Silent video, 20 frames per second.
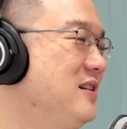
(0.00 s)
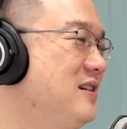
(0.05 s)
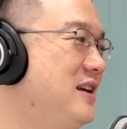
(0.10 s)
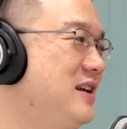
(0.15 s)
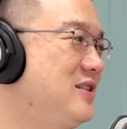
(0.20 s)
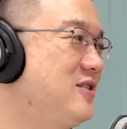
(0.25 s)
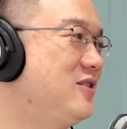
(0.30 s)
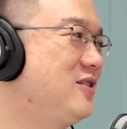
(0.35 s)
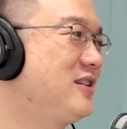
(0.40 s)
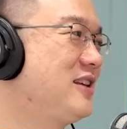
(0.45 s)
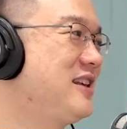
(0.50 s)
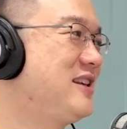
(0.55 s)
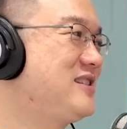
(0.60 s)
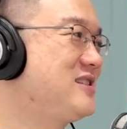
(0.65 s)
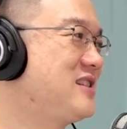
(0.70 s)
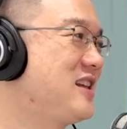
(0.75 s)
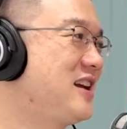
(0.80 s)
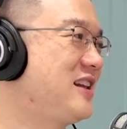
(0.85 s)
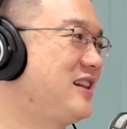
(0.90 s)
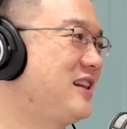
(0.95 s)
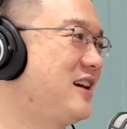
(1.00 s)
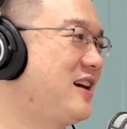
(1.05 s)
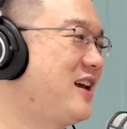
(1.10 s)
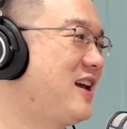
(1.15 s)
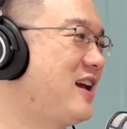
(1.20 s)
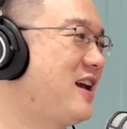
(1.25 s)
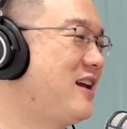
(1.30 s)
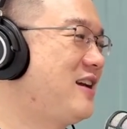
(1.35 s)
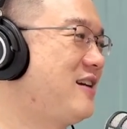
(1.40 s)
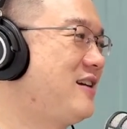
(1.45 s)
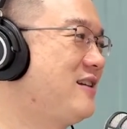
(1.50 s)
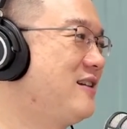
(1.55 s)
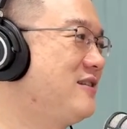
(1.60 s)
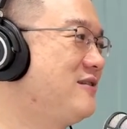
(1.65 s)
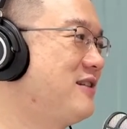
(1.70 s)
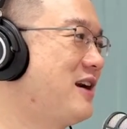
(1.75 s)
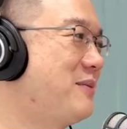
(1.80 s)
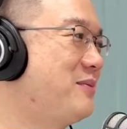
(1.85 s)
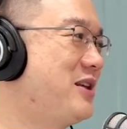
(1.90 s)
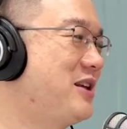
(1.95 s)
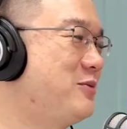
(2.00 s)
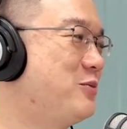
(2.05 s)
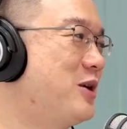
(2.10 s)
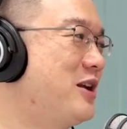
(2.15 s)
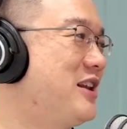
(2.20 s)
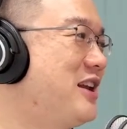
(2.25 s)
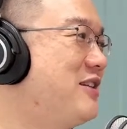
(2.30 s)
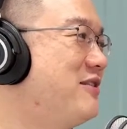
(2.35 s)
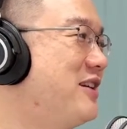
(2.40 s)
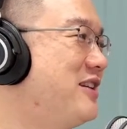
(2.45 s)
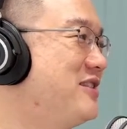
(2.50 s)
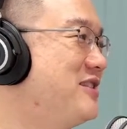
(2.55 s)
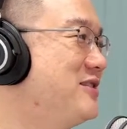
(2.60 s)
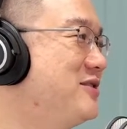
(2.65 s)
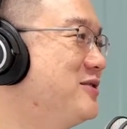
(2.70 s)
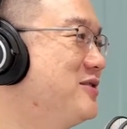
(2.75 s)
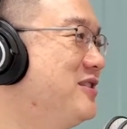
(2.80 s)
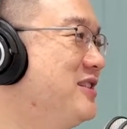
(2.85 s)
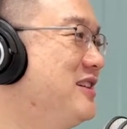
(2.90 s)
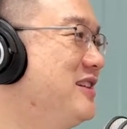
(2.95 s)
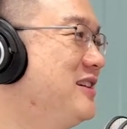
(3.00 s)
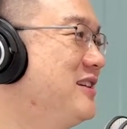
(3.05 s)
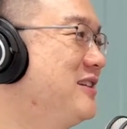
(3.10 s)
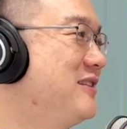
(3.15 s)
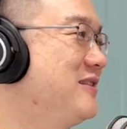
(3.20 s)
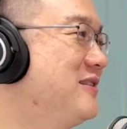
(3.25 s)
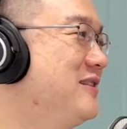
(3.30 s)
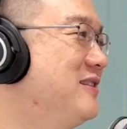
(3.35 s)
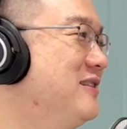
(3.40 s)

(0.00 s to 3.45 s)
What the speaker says: that donkeys like their hair rubbed in one direction only.